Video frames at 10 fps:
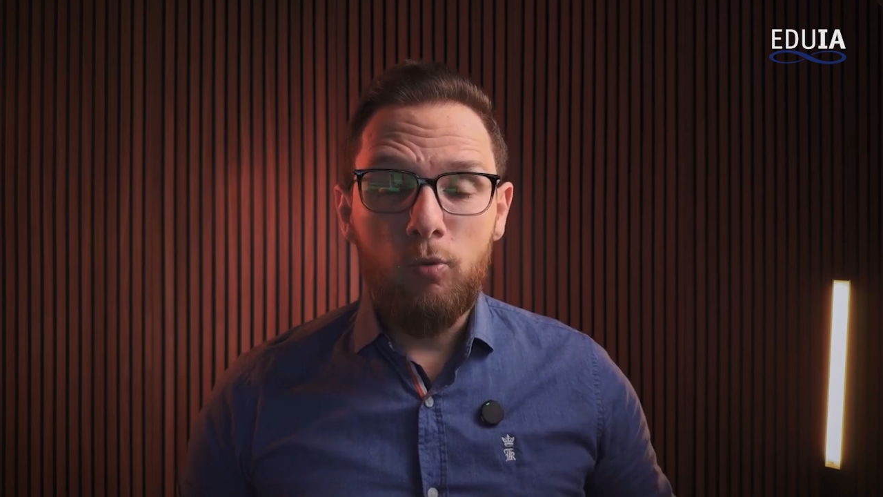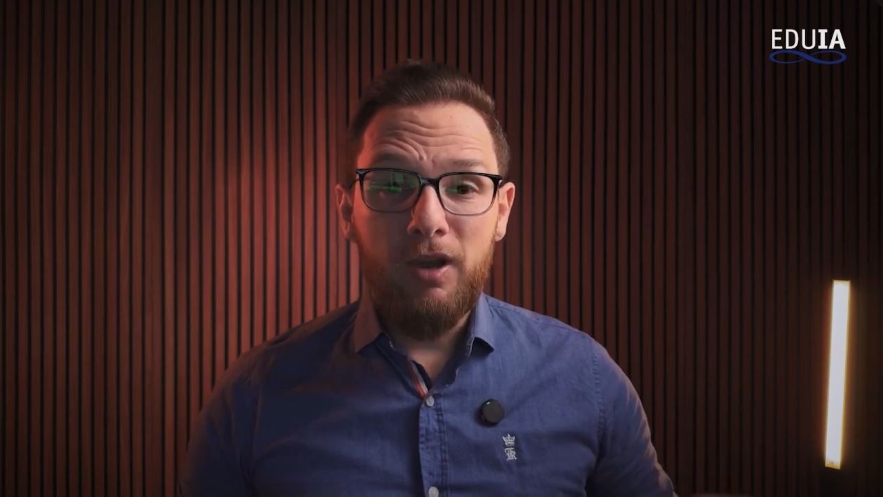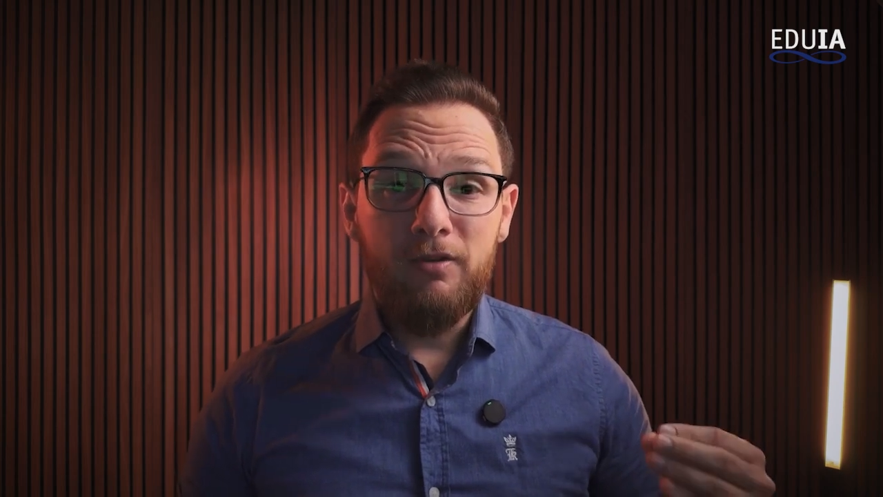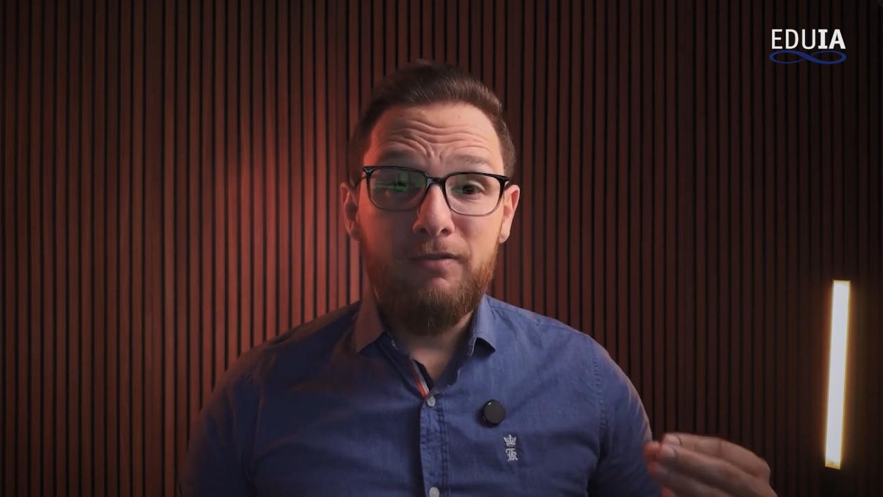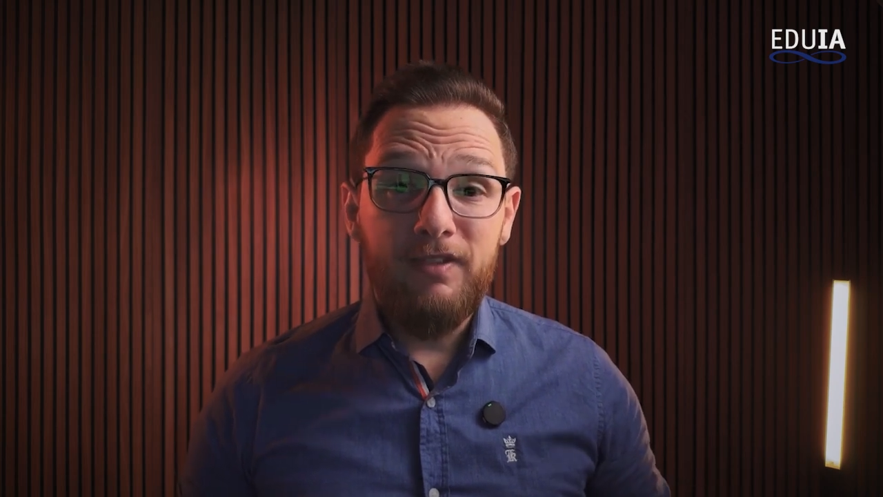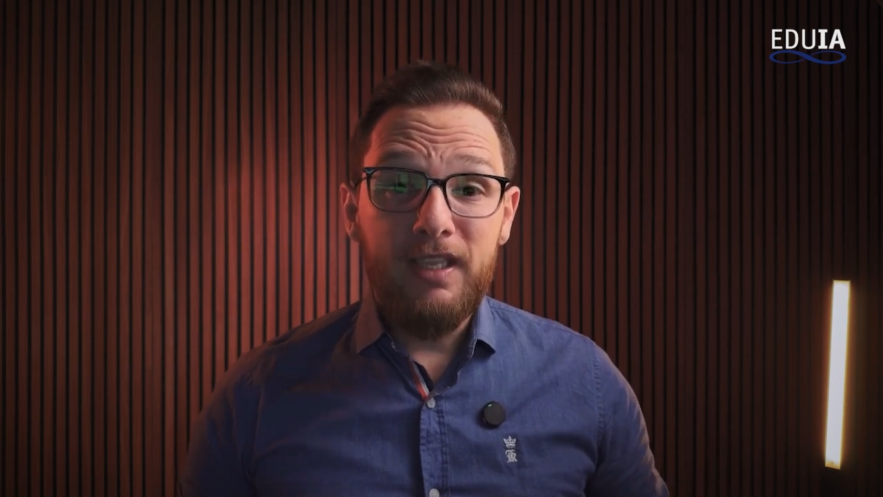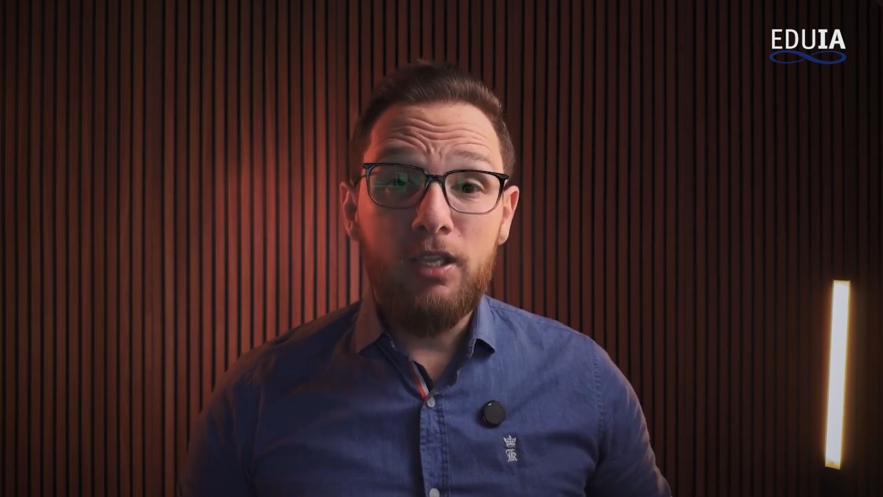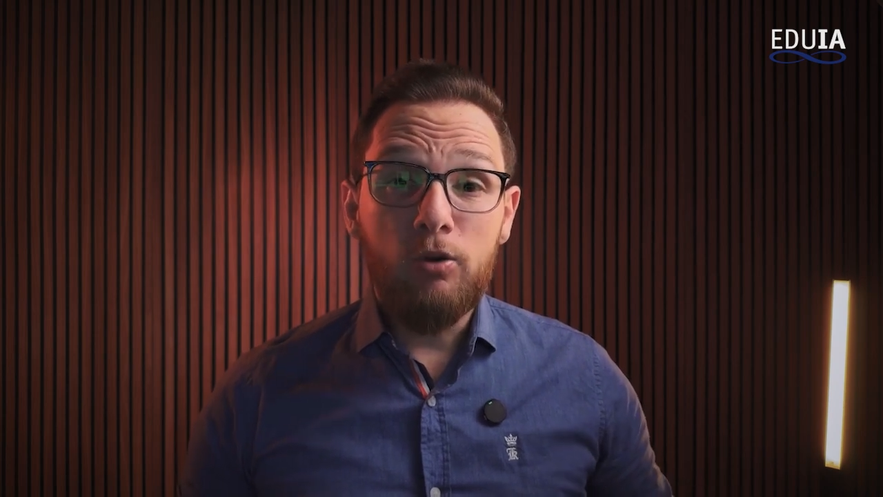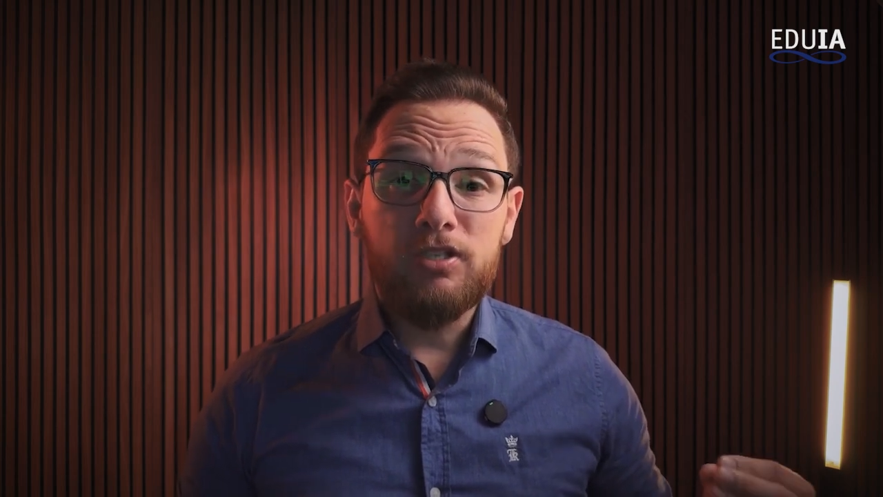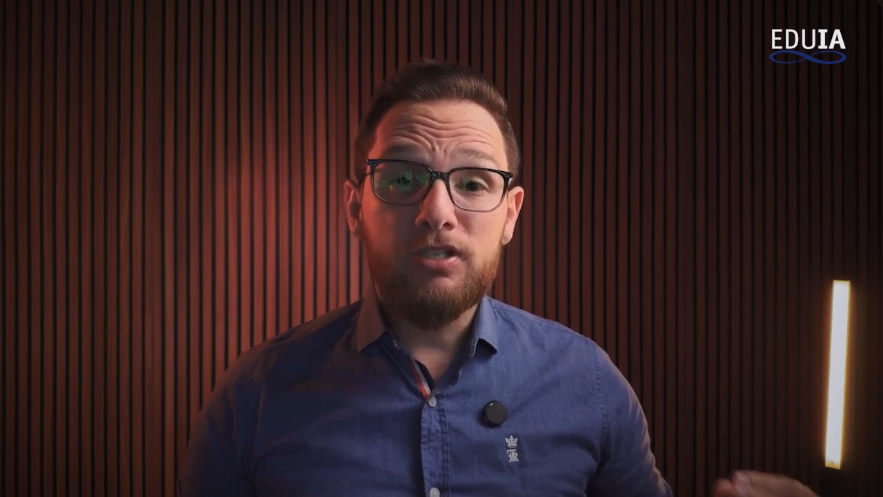where
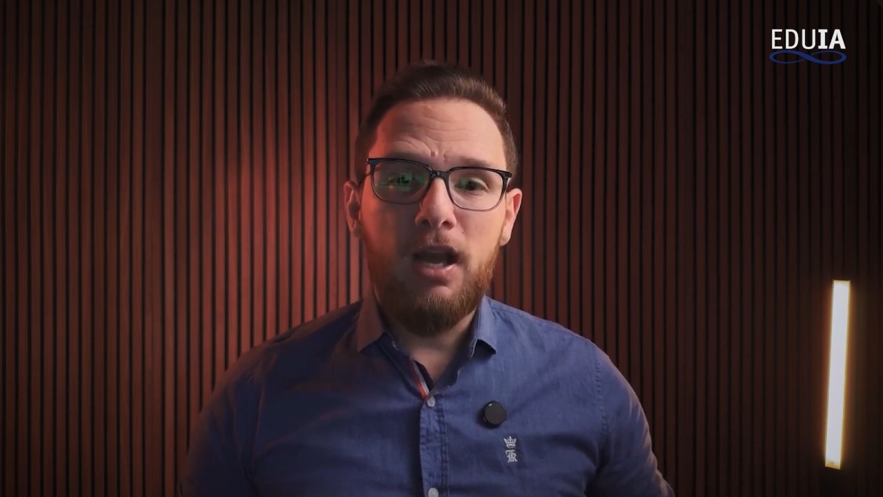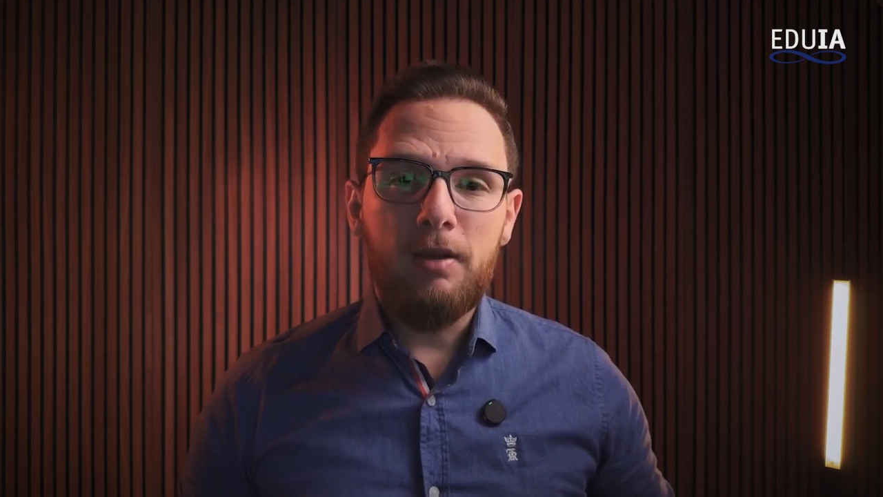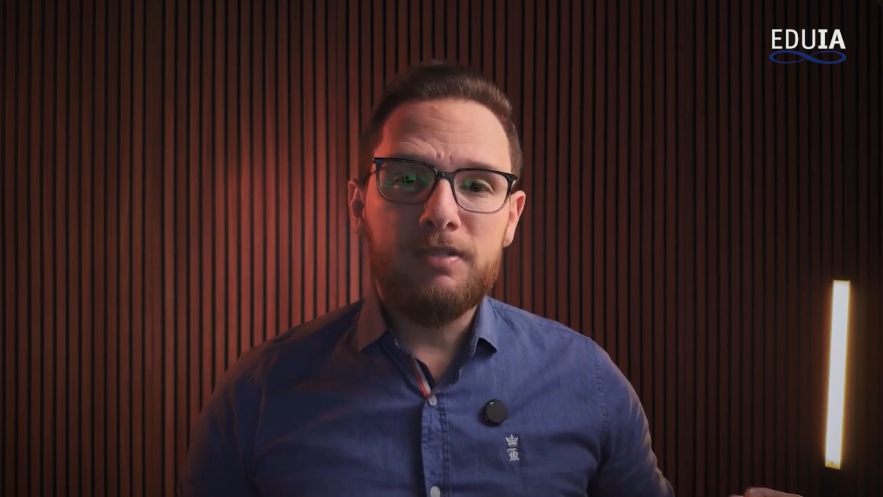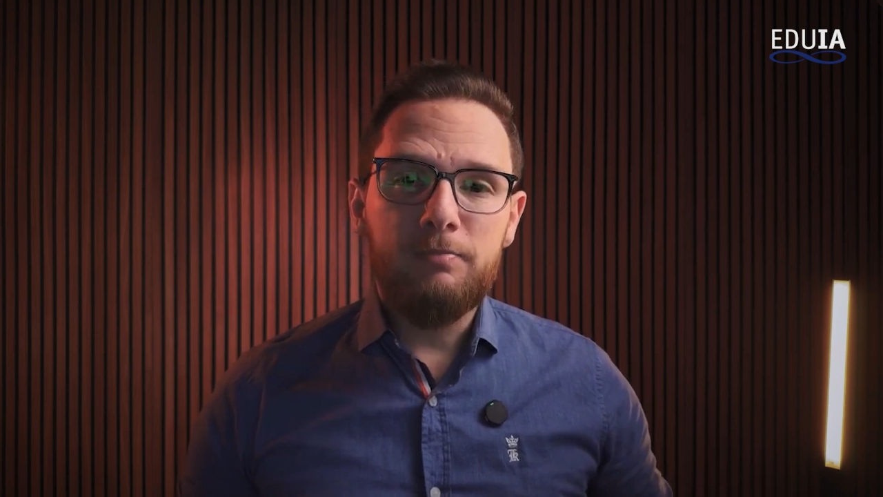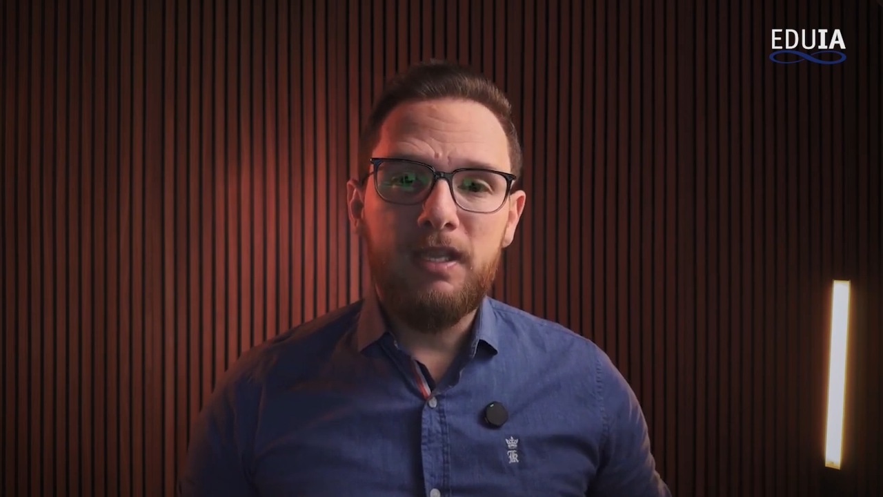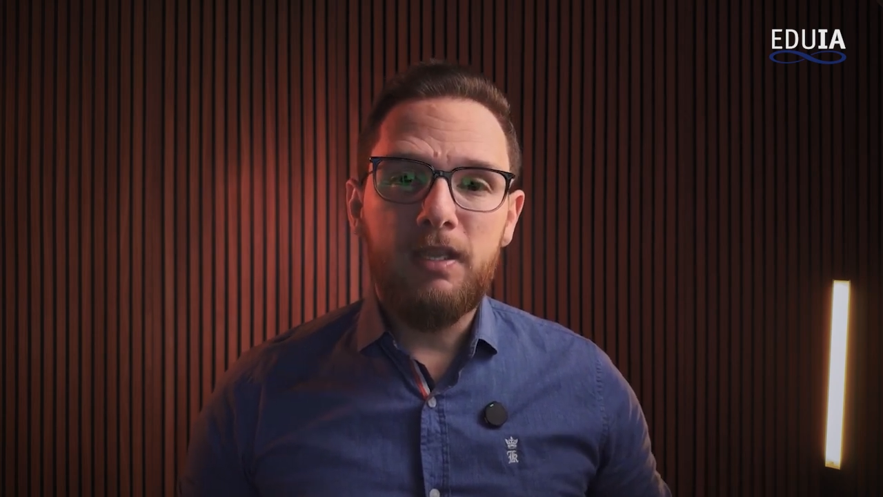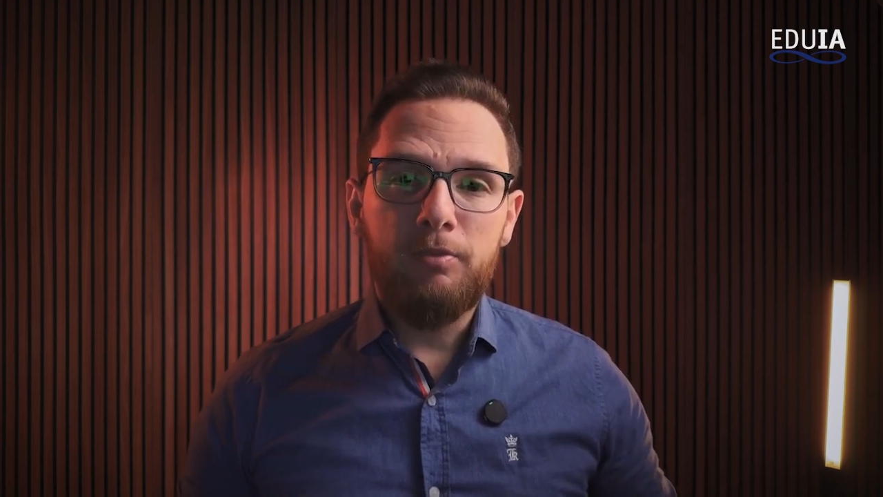video stops being